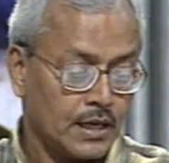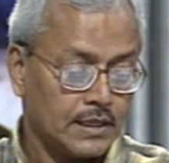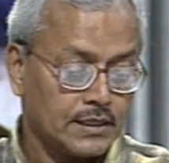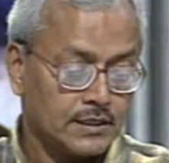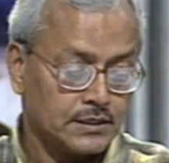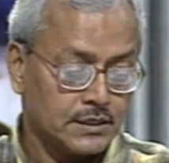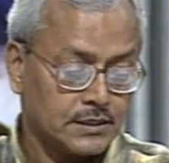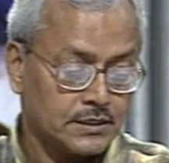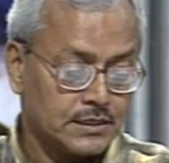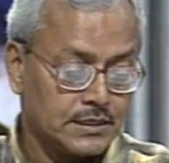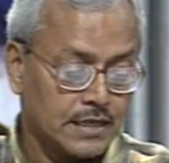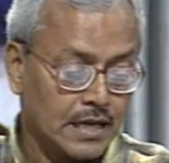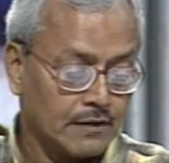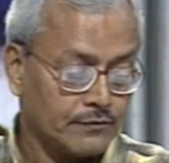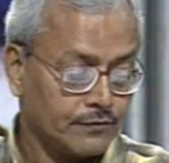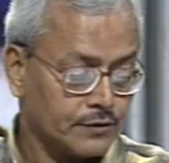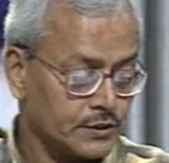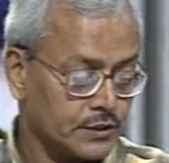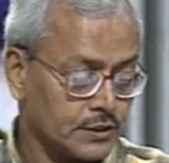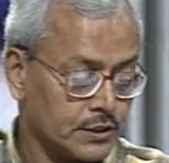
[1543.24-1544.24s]
It is
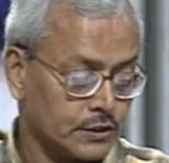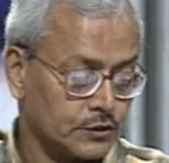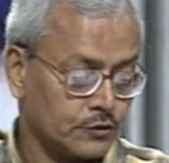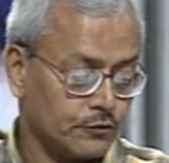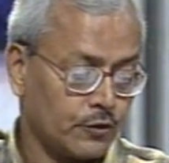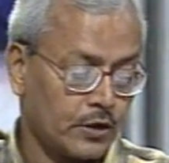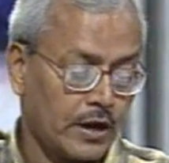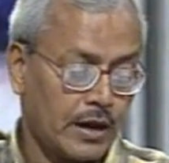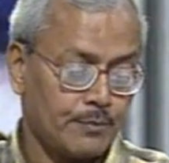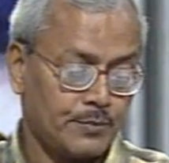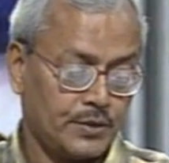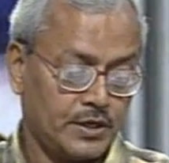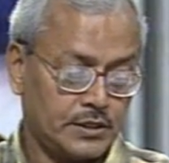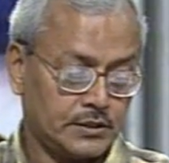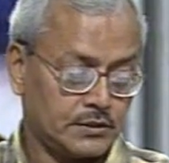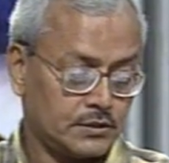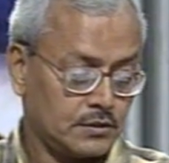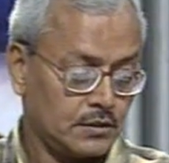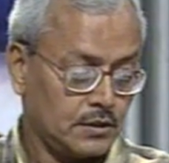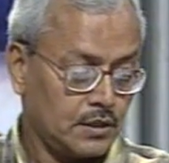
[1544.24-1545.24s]
itself a search for
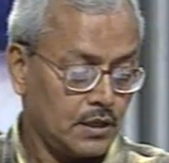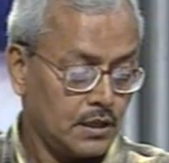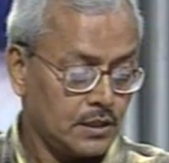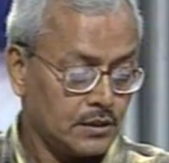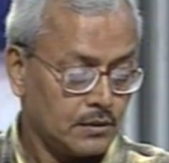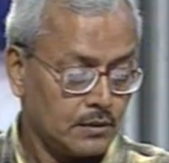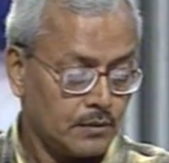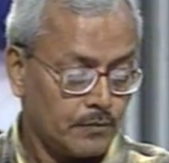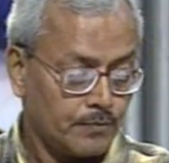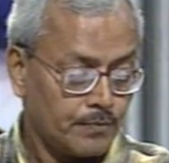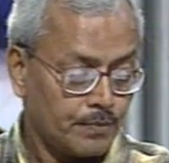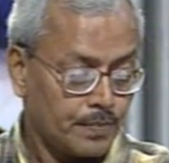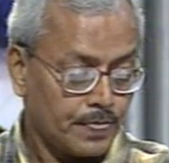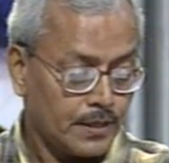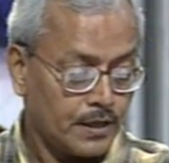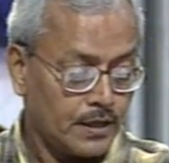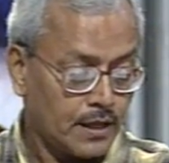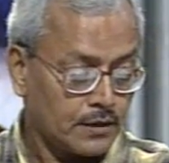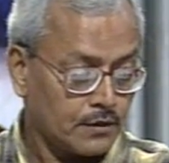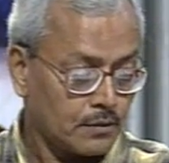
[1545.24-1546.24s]
happiness."
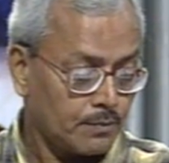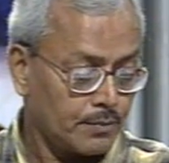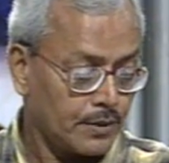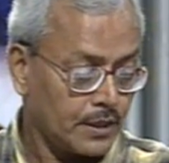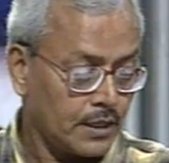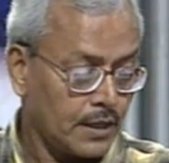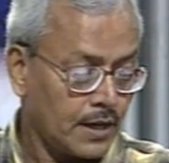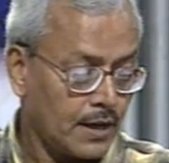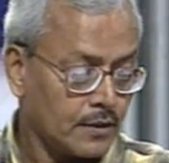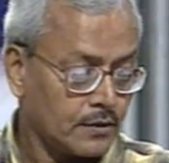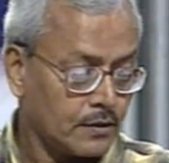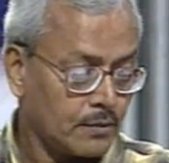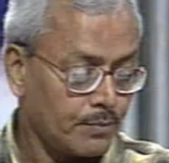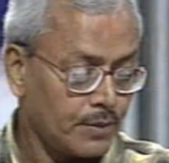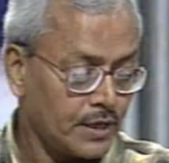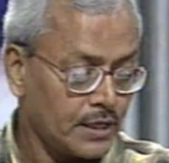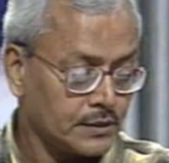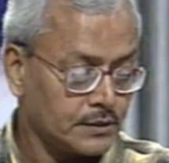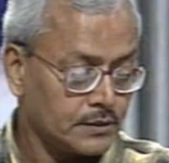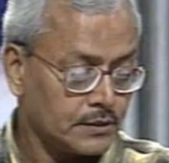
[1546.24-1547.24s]
In another
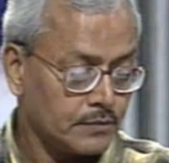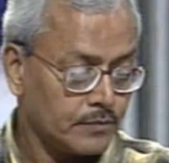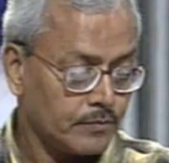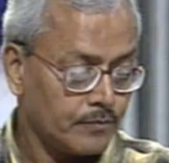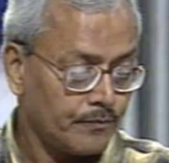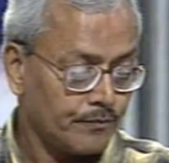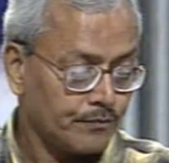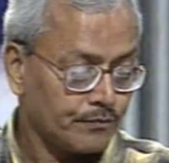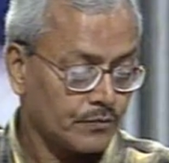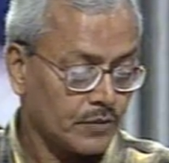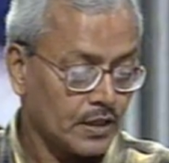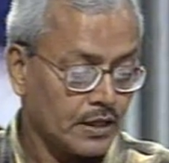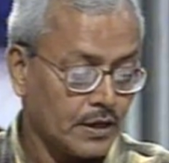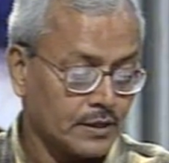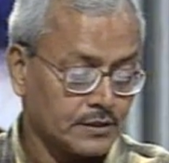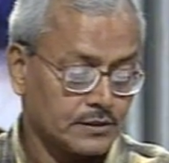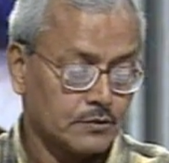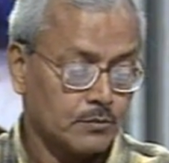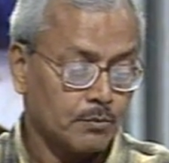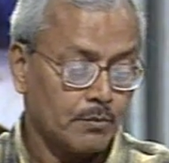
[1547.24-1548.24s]
place,
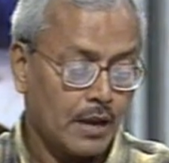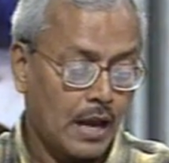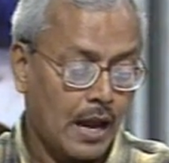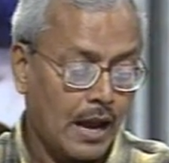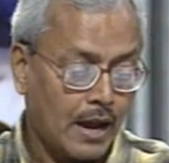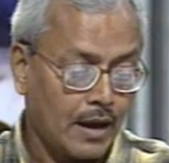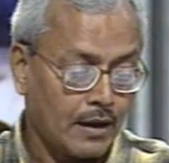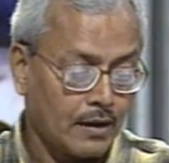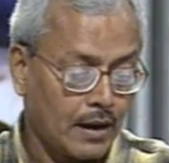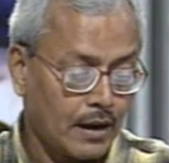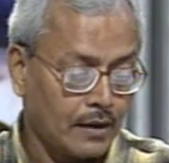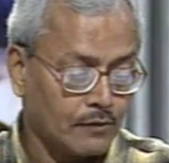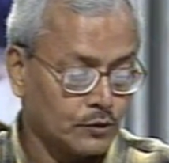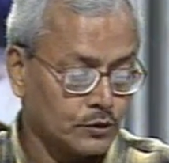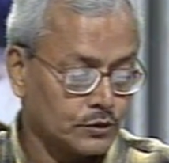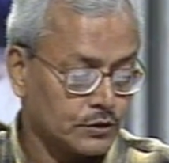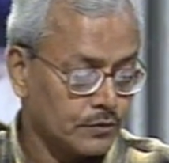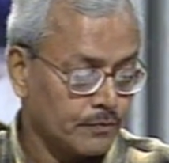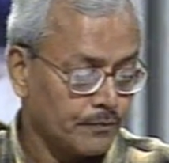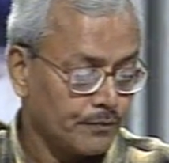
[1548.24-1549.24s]
yes, I
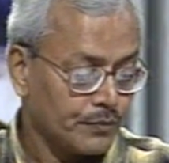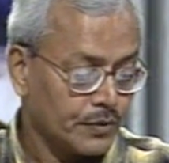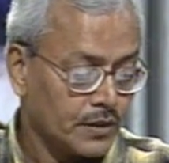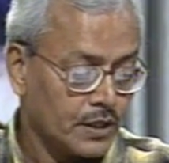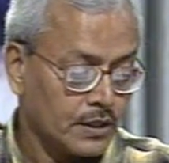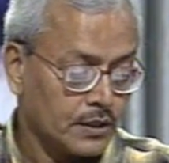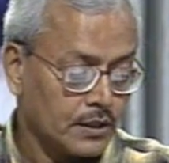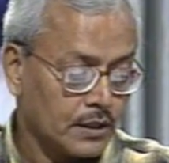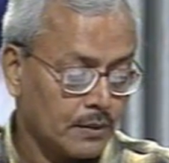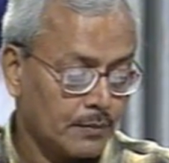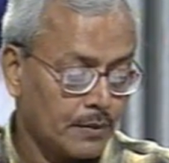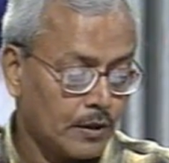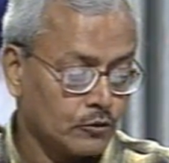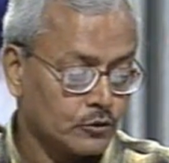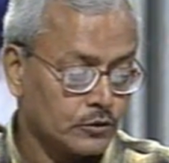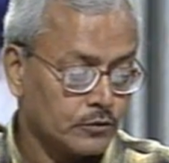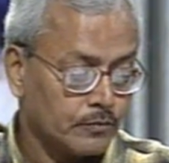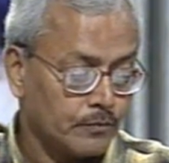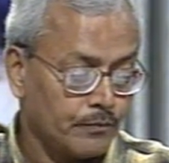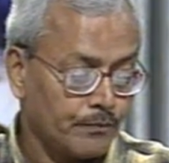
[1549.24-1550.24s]
was thinking
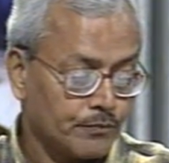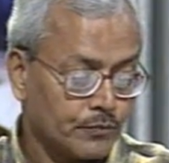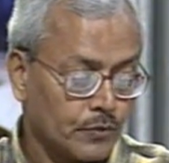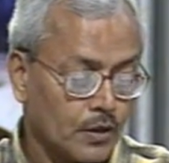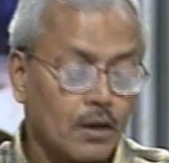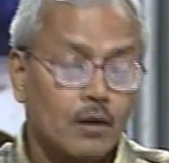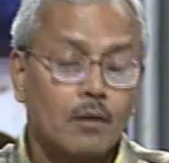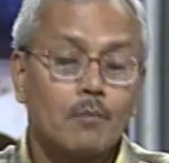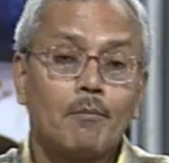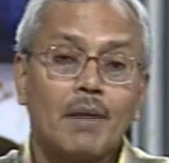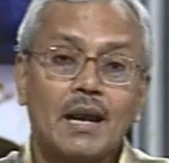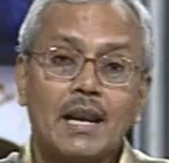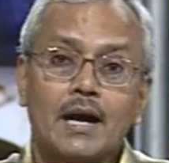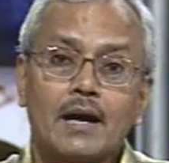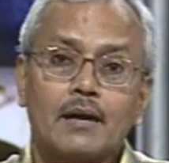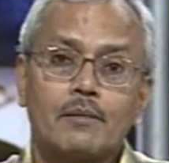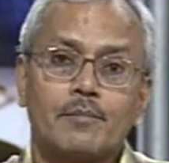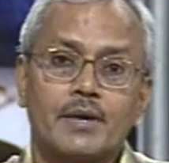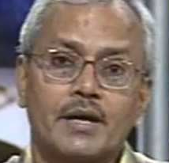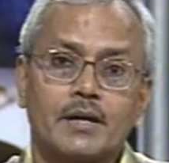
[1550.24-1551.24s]
about
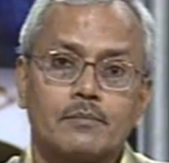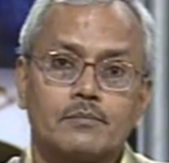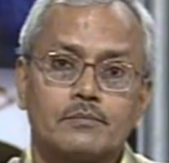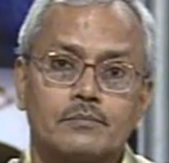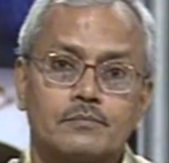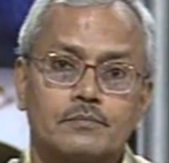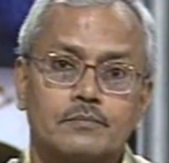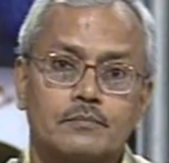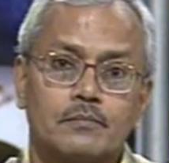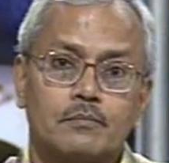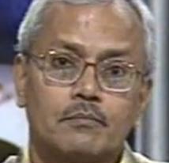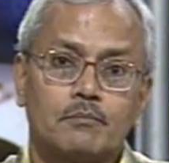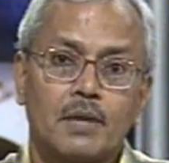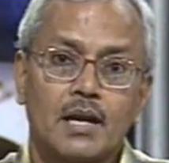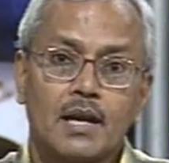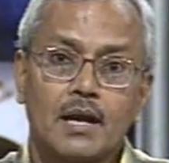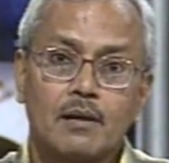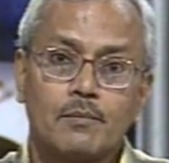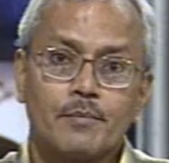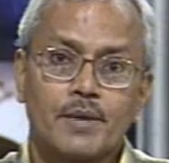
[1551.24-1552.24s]
Mallarmé.
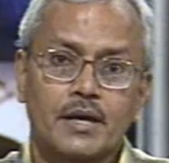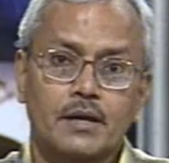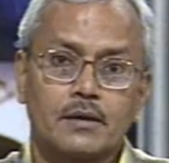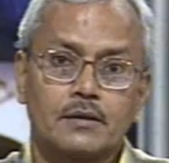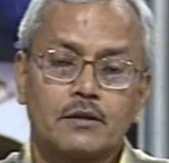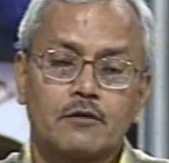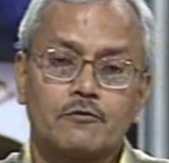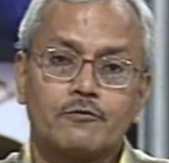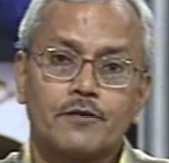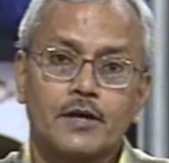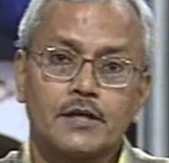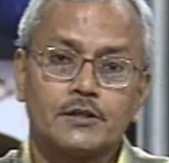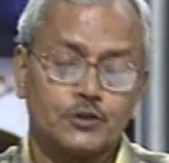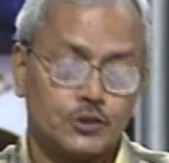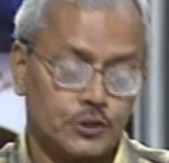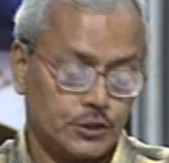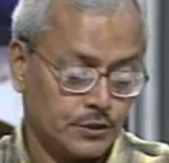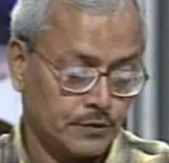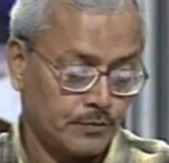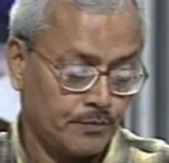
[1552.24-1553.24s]
Mallarmé, the
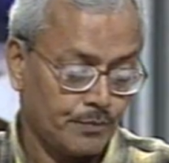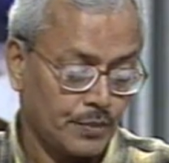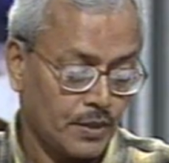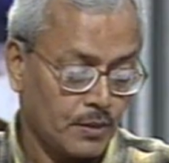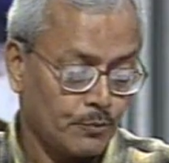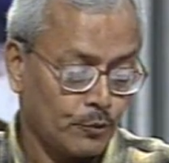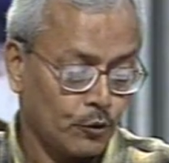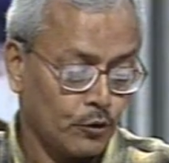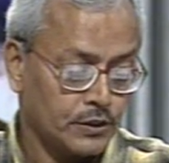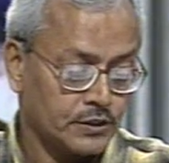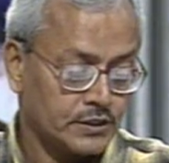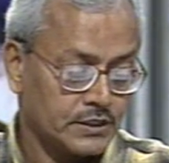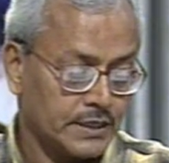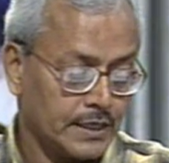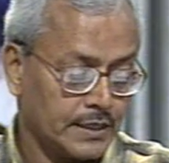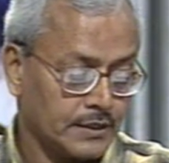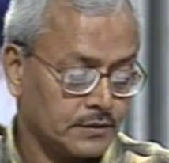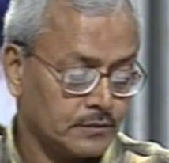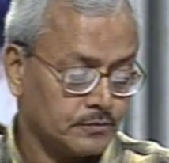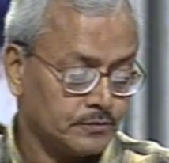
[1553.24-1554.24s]
French poet,
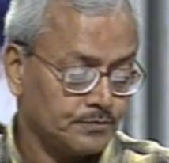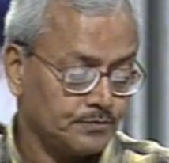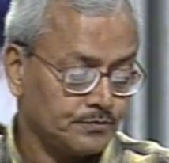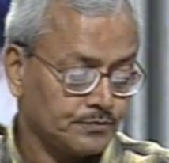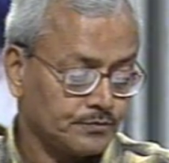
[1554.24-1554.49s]
said,